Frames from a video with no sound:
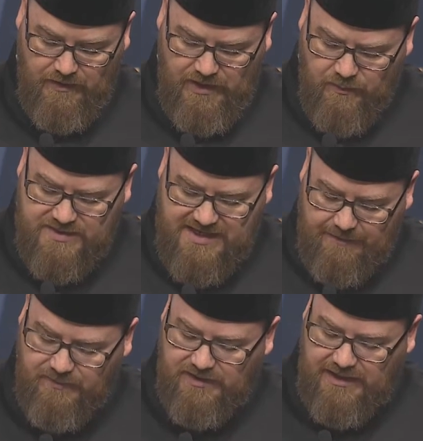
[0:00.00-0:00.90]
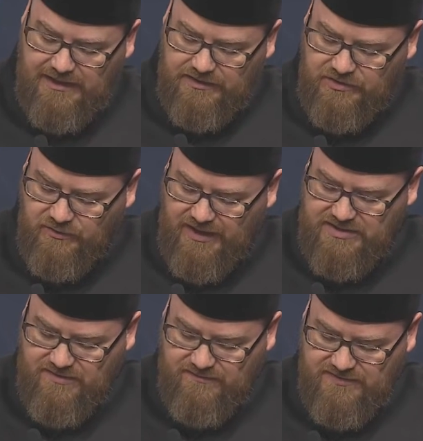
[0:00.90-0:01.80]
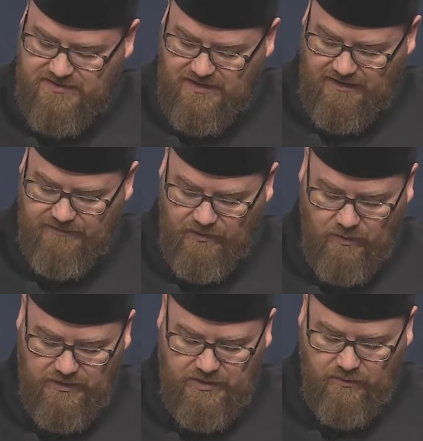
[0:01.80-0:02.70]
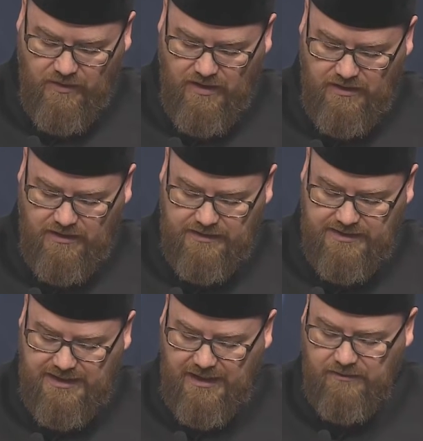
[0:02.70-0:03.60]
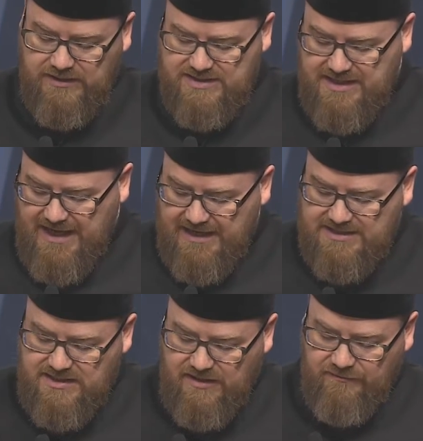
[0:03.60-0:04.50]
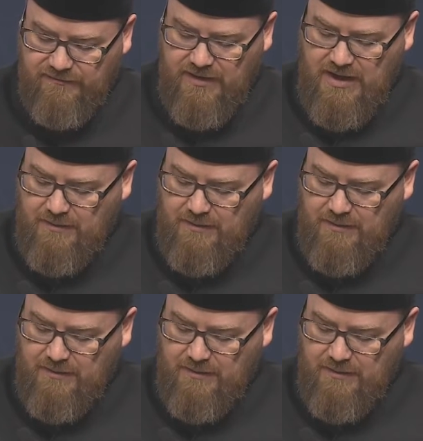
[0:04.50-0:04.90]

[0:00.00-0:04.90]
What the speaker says: He was emulating the directives of the Holy Quran and the countless acts of